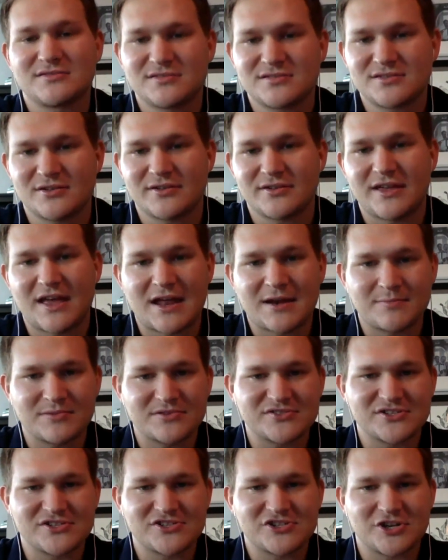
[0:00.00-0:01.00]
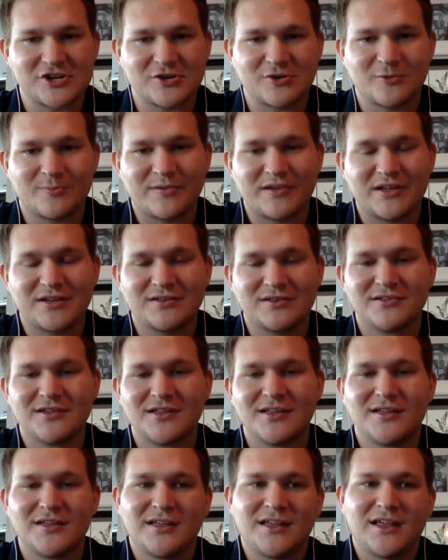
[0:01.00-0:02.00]
So they had a position open,
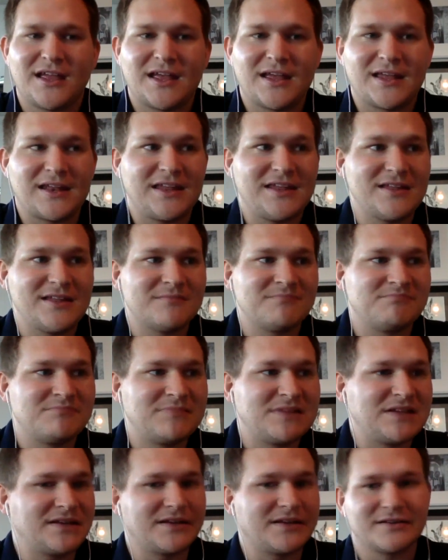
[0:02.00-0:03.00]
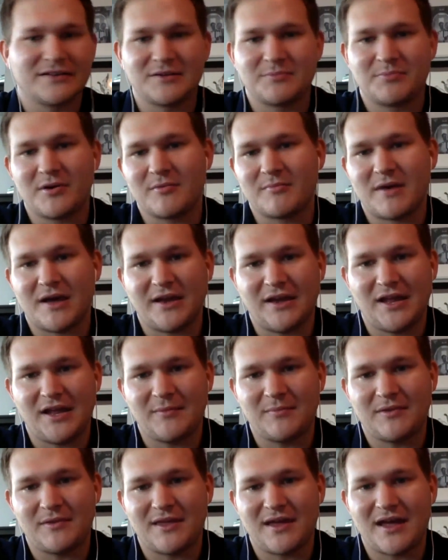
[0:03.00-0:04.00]
and he immediately put my
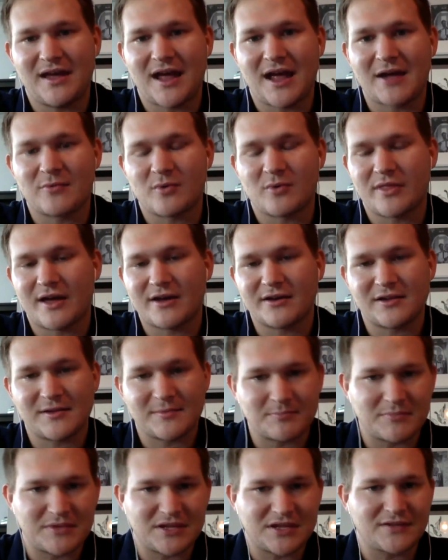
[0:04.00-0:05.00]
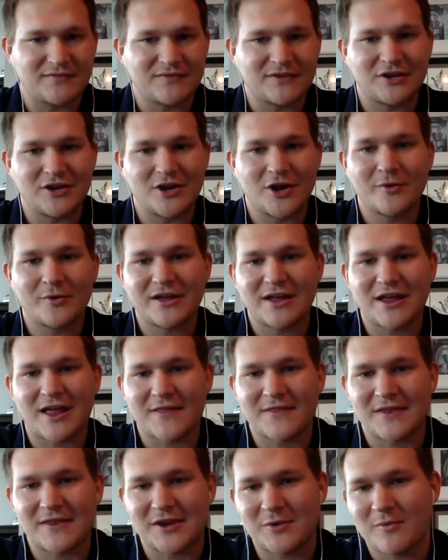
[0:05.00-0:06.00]
name in the hat without me even knowing.
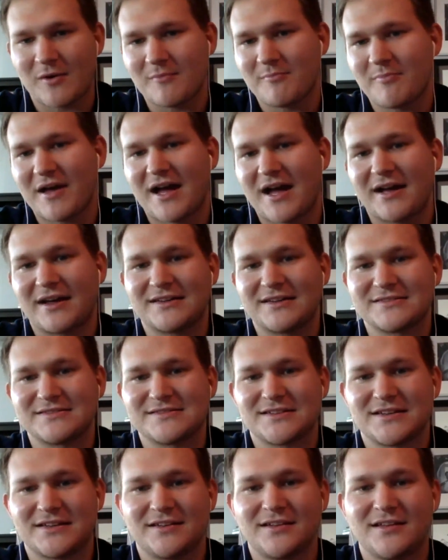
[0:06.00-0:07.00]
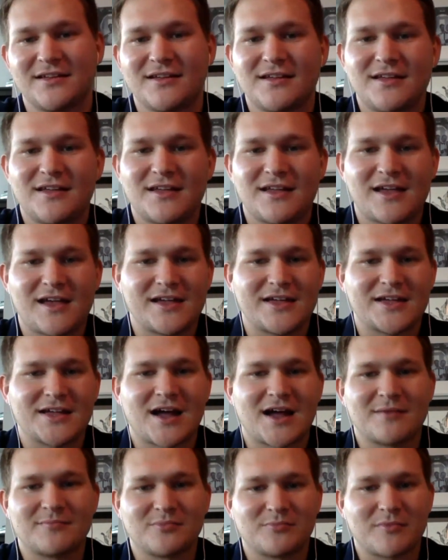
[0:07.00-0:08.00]
And then he went back and said, hey,
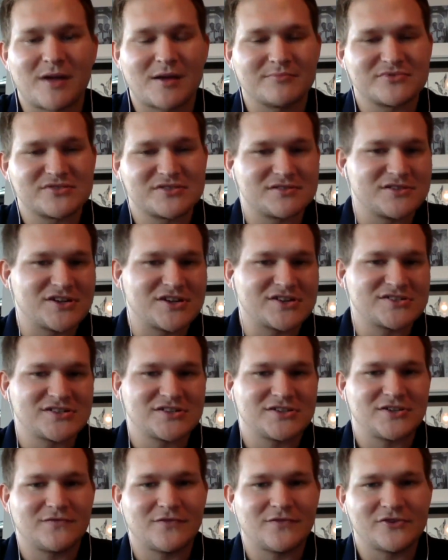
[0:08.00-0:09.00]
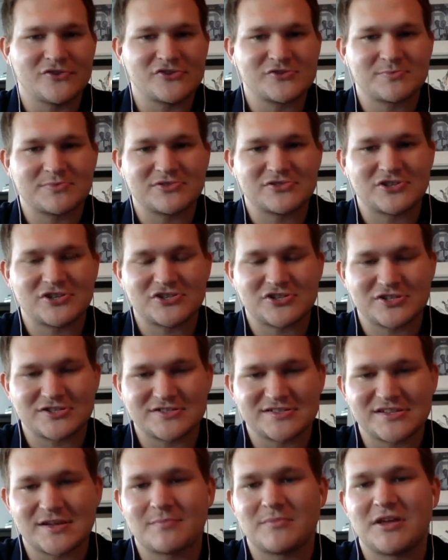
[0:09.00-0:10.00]
I'm suggesting you for this
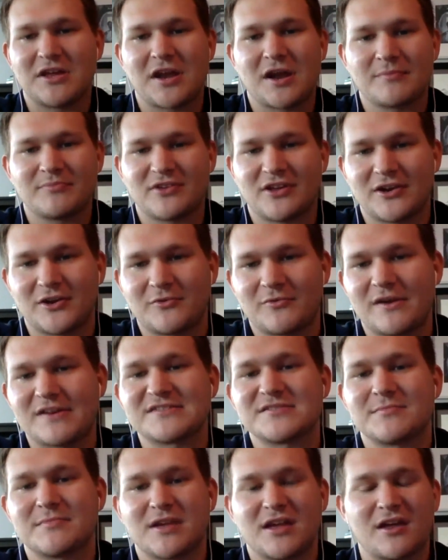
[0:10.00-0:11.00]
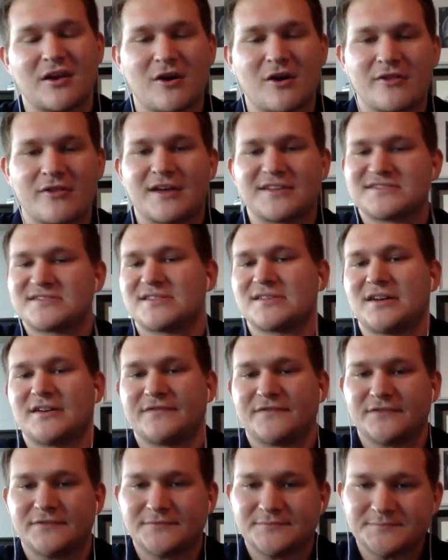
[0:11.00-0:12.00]
position. Send me an updated resume and all that
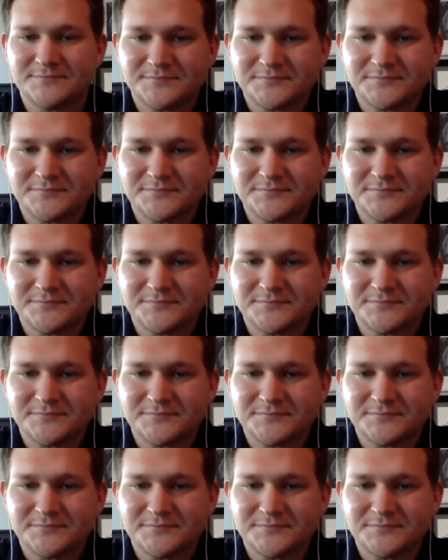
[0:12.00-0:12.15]
stuff.